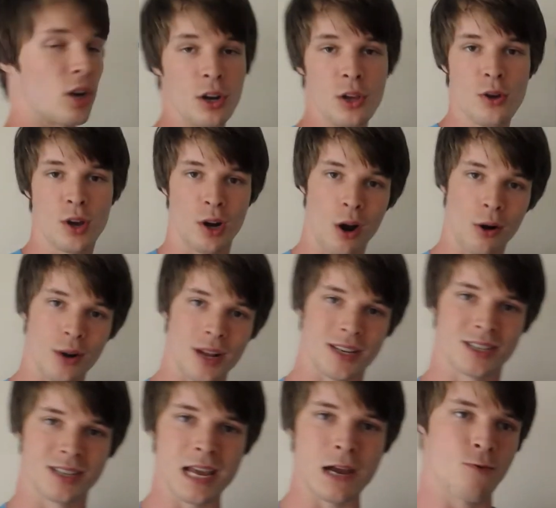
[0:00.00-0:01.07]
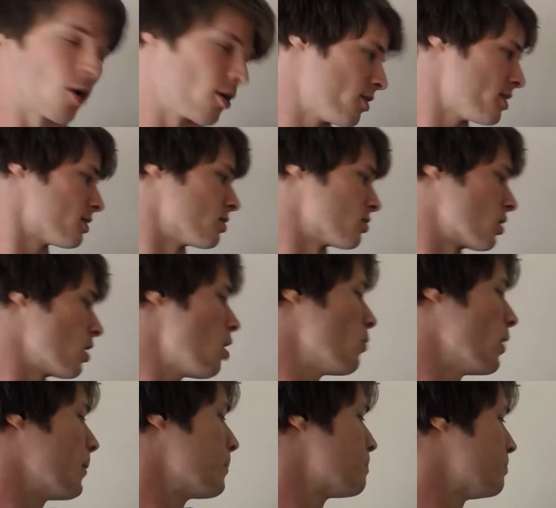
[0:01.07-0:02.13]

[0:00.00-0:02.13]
you can already see where this is going.